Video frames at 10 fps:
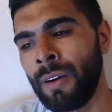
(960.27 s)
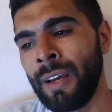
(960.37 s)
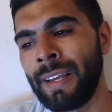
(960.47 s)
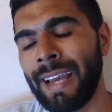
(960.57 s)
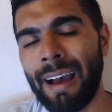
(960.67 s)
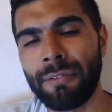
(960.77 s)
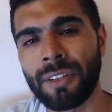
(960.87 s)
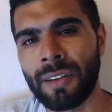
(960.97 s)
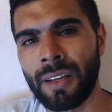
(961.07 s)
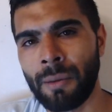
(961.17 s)
You have to
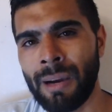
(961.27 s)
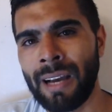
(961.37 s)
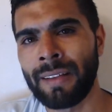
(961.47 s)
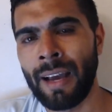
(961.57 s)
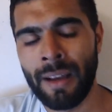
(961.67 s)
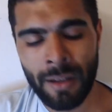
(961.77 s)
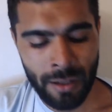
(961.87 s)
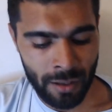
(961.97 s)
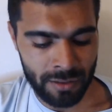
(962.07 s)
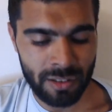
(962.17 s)
think about that,
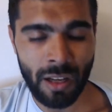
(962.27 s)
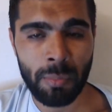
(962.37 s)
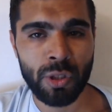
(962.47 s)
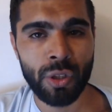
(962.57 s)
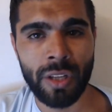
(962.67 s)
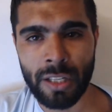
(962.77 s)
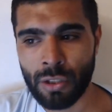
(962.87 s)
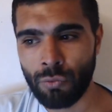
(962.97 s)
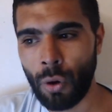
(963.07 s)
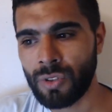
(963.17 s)
because there's opportunity to
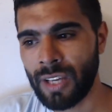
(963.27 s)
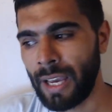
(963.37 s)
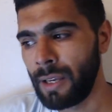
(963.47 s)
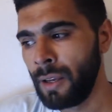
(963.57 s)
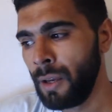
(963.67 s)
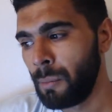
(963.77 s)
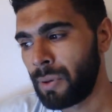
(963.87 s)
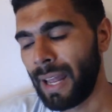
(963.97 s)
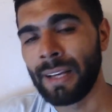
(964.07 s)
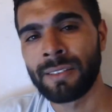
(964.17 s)
rotate
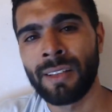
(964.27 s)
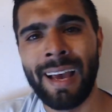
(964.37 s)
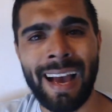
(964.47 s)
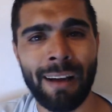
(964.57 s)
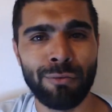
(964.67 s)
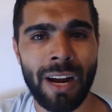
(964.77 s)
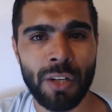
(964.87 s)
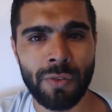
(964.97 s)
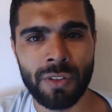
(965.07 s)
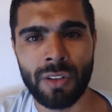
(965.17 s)
players. Have
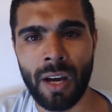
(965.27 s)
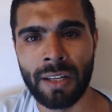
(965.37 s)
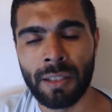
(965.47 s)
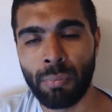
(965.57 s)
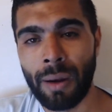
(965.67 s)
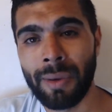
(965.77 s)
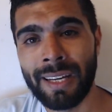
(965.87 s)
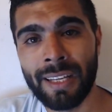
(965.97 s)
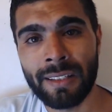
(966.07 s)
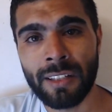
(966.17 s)
Rashford starting in the Premier
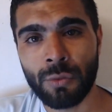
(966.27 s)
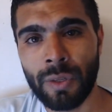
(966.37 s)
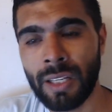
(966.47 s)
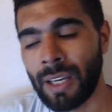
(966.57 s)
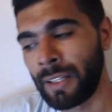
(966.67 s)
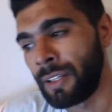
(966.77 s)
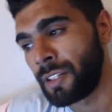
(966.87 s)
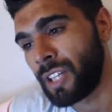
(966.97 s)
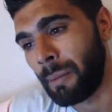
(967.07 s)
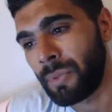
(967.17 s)
League this week and then in the
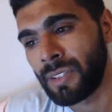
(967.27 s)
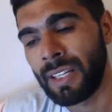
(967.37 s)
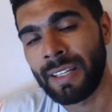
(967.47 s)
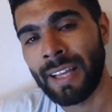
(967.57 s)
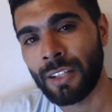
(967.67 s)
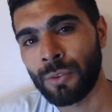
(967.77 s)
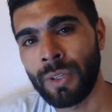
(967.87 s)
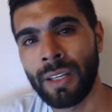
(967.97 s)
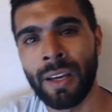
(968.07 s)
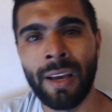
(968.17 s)
Champions League next
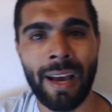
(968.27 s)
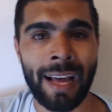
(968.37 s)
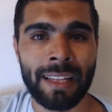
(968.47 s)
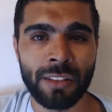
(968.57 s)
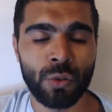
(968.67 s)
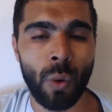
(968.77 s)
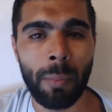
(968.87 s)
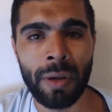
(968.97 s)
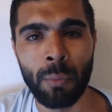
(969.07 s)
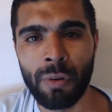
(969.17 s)
week, and then swap
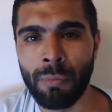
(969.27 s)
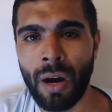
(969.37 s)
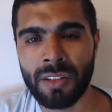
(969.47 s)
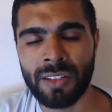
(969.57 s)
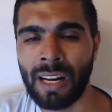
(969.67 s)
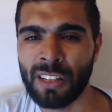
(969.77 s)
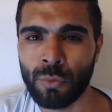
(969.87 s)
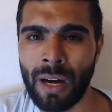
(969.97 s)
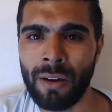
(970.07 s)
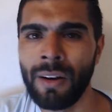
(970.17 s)
him with Martial as
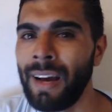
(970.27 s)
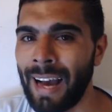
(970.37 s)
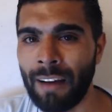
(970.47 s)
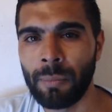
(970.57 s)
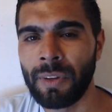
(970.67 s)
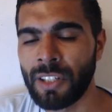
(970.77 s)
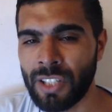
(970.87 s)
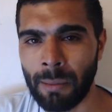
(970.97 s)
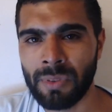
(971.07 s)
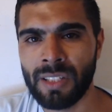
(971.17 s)
well. Have him in the
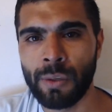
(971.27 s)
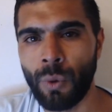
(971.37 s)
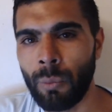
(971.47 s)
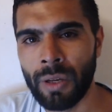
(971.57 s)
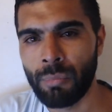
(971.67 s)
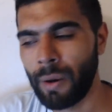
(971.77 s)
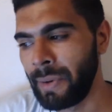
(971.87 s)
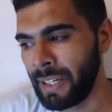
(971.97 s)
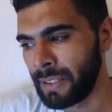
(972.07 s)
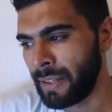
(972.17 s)
Champions League one week, Premier
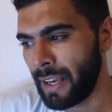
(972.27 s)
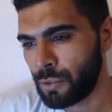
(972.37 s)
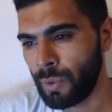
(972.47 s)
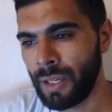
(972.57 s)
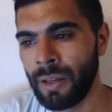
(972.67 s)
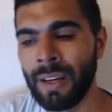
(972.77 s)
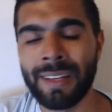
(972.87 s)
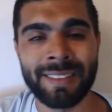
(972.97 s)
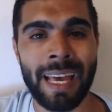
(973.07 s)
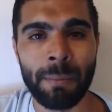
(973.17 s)
League the next week.
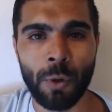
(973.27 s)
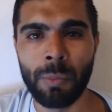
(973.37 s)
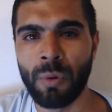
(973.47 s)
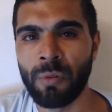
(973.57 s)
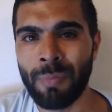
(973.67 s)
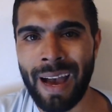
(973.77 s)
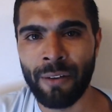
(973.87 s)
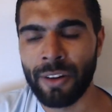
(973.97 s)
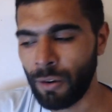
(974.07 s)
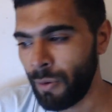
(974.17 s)
Same could be with Mata
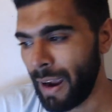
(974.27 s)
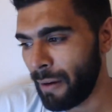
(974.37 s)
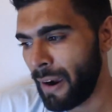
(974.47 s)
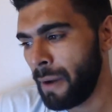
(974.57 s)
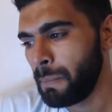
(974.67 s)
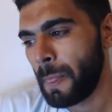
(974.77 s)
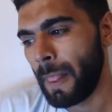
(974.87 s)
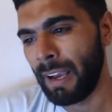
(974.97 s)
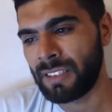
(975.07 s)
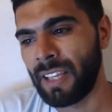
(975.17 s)
and Herrera,
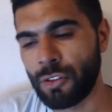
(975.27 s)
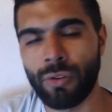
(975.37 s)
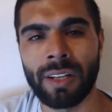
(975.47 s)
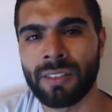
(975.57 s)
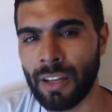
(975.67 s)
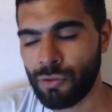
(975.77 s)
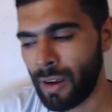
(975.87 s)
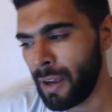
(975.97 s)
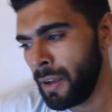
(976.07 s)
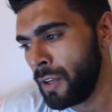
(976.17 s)
etc.,
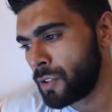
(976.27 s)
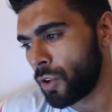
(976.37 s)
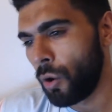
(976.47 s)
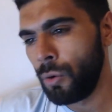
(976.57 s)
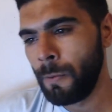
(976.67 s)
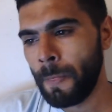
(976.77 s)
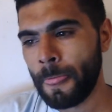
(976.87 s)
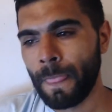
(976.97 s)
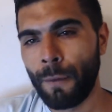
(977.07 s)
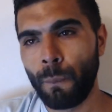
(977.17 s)
etc. So
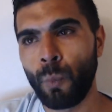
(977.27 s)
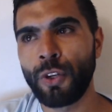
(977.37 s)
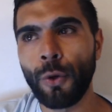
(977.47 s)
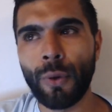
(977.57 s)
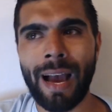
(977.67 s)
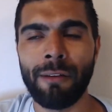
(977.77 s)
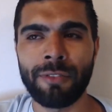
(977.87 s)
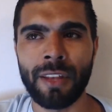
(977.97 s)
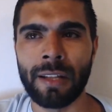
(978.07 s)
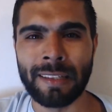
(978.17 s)
we do have
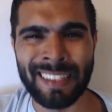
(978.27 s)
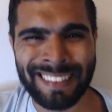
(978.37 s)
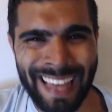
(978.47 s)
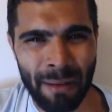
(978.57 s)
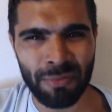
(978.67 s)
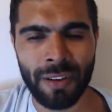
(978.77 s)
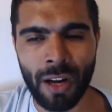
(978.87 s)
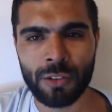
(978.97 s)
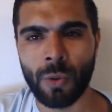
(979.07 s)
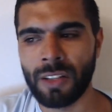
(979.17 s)
the depth in
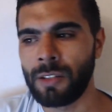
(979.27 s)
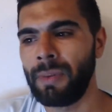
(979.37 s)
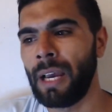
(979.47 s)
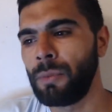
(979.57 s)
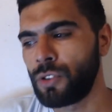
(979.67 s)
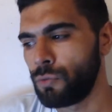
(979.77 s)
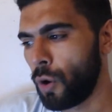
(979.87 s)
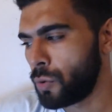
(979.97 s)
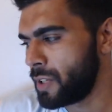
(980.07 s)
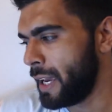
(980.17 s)
our squad to be able to
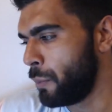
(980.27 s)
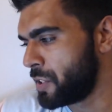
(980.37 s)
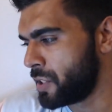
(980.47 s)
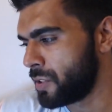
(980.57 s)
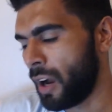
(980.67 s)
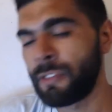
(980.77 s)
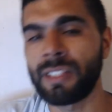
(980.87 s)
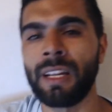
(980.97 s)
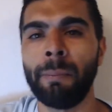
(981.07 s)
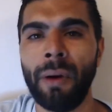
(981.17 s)
rotate, which is
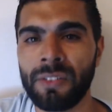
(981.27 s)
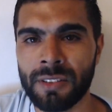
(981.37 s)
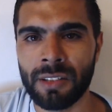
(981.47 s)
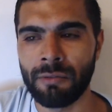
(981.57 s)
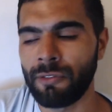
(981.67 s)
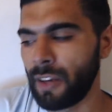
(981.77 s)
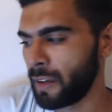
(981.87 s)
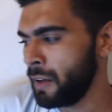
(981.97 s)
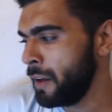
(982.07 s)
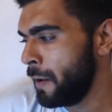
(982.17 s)
obviously a positive
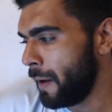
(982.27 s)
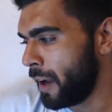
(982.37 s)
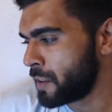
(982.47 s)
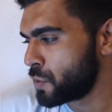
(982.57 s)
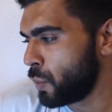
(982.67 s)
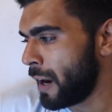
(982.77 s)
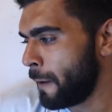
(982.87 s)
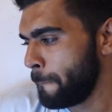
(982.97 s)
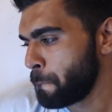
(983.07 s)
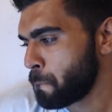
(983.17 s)
thing as
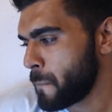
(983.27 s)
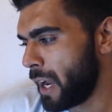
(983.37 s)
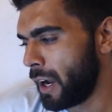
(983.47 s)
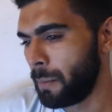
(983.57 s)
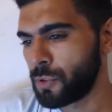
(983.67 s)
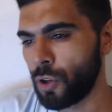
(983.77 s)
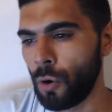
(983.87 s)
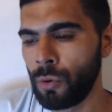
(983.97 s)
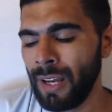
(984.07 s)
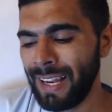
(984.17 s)
well.
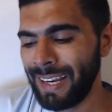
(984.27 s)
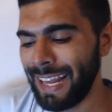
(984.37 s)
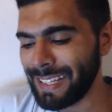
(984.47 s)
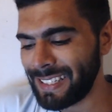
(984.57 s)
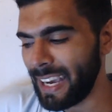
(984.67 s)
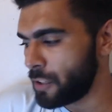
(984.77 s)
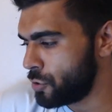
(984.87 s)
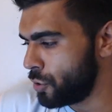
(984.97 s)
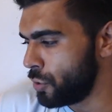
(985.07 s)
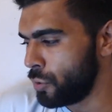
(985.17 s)
So let's get
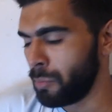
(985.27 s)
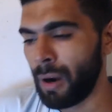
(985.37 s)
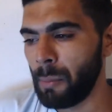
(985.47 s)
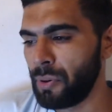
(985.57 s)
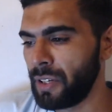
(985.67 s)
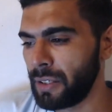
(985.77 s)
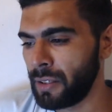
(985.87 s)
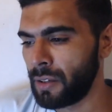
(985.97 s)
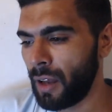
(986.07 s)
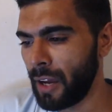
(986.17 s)
to my
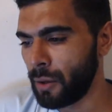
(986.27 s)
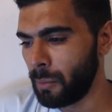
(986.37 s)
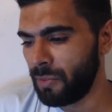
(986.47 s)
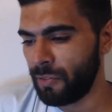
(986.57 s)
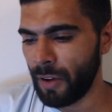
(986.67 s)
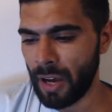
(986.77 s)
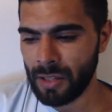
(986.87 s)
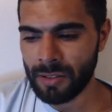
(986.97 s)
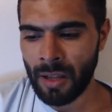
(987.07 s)
predicted lineup first.